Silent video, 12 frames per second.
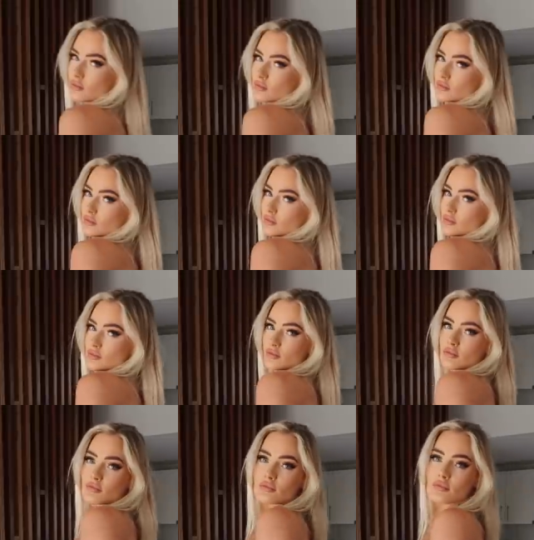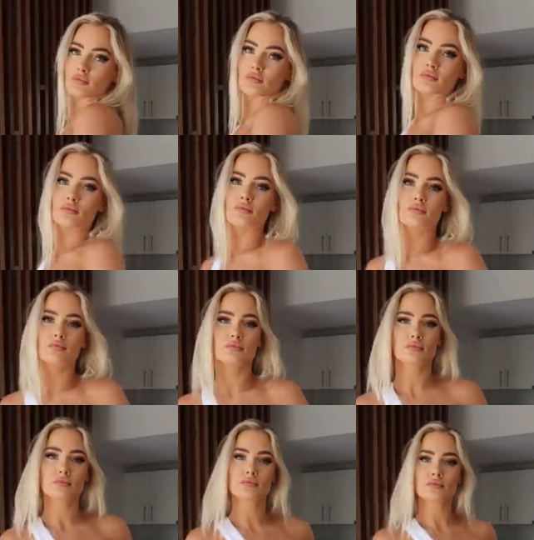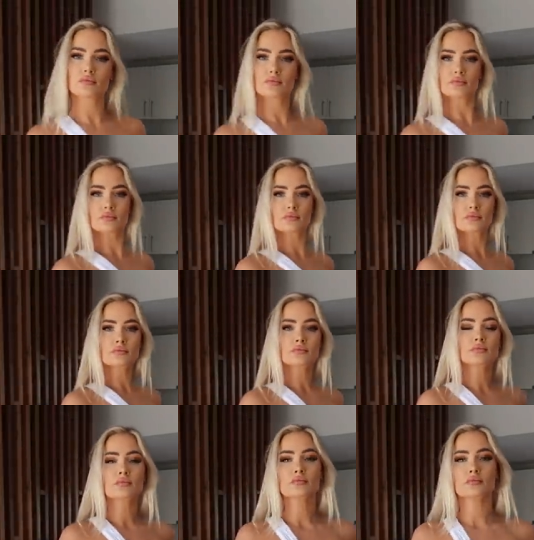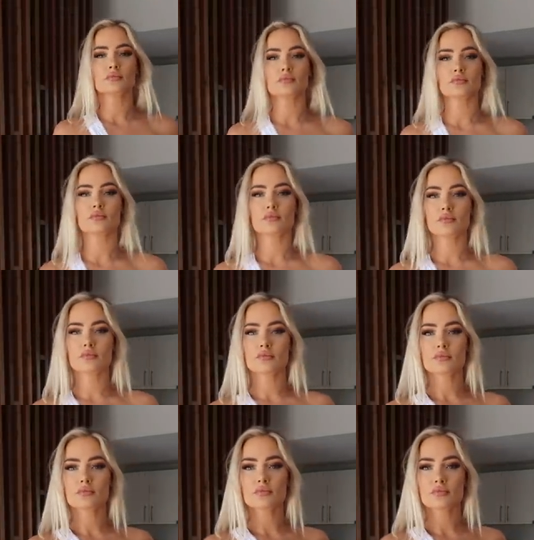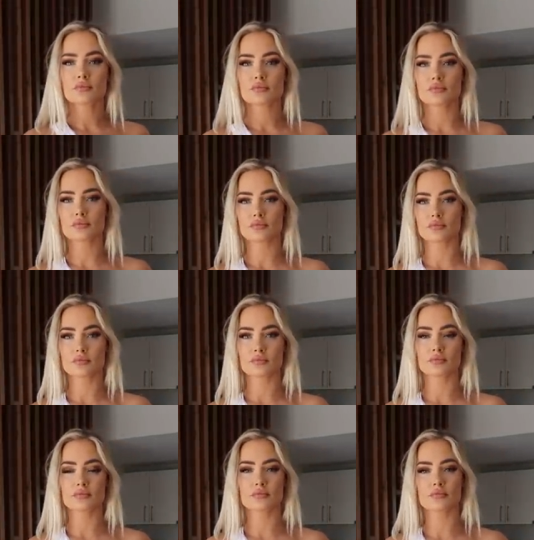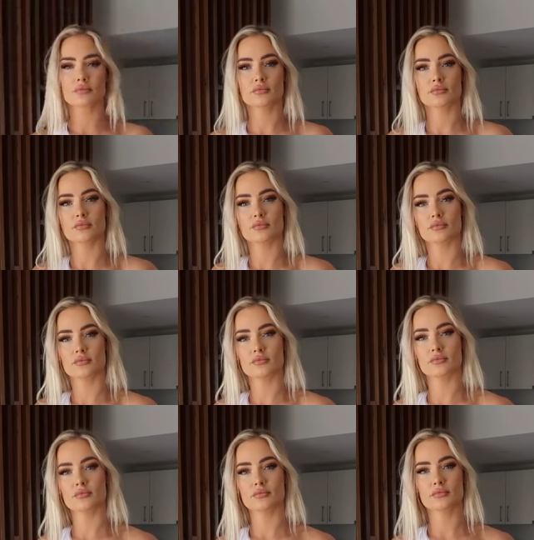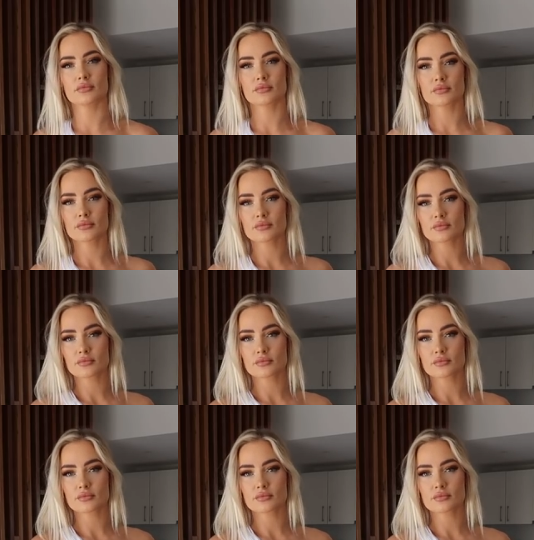[no speech]